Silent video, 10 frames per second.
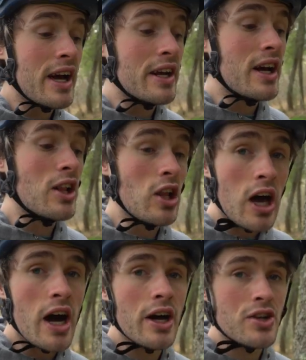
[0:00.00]
a
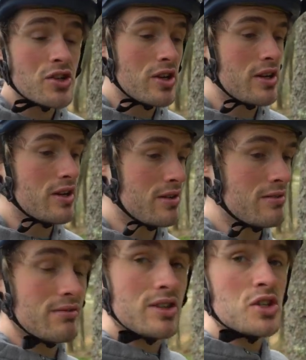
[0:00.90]
large
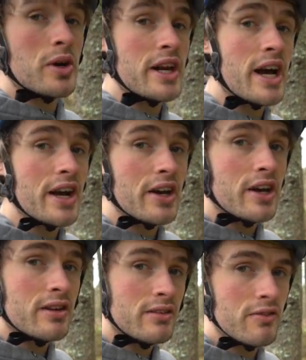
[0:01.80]

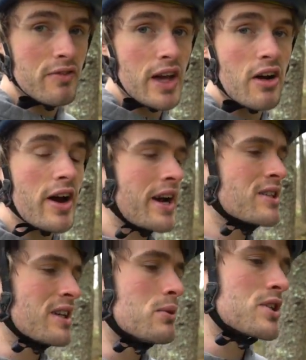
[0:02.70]
29er VRX,
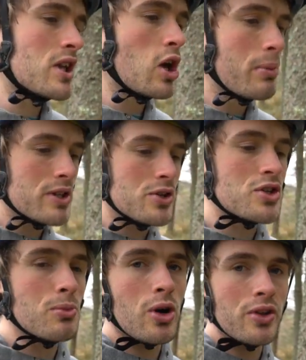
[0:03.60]
and it was a little bit too
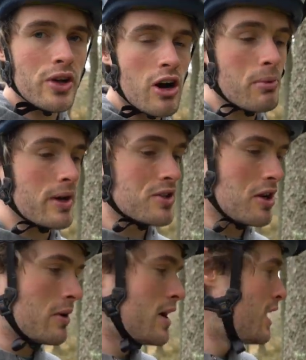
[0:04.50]
small in the cockpit, so